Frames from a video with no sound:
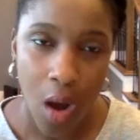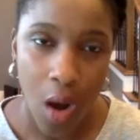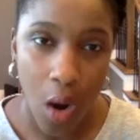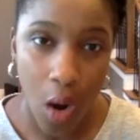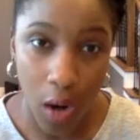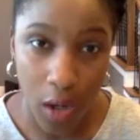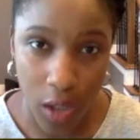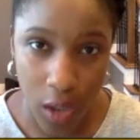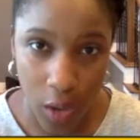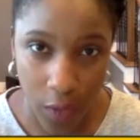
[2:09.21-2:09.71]

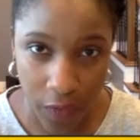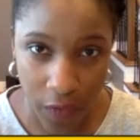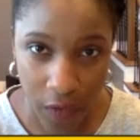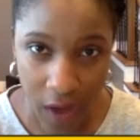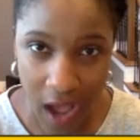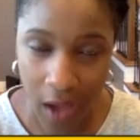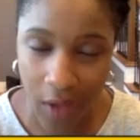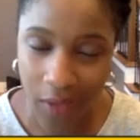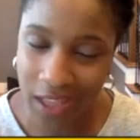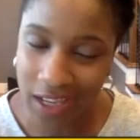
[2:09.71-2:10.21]
on your
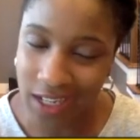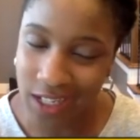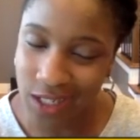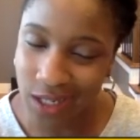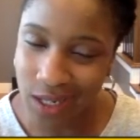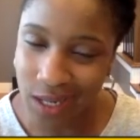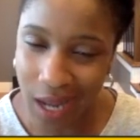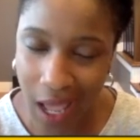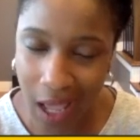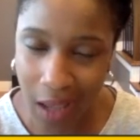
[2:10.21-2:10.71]
file that
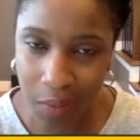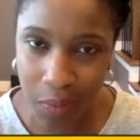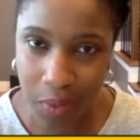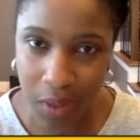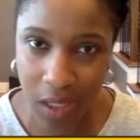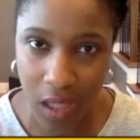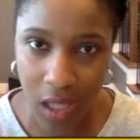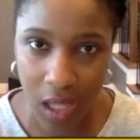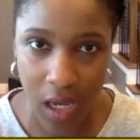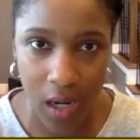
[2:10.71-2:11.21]
should not
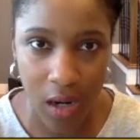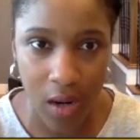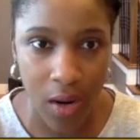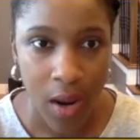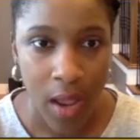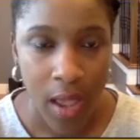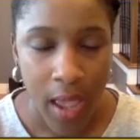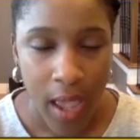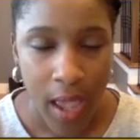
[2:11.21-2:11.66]
be there,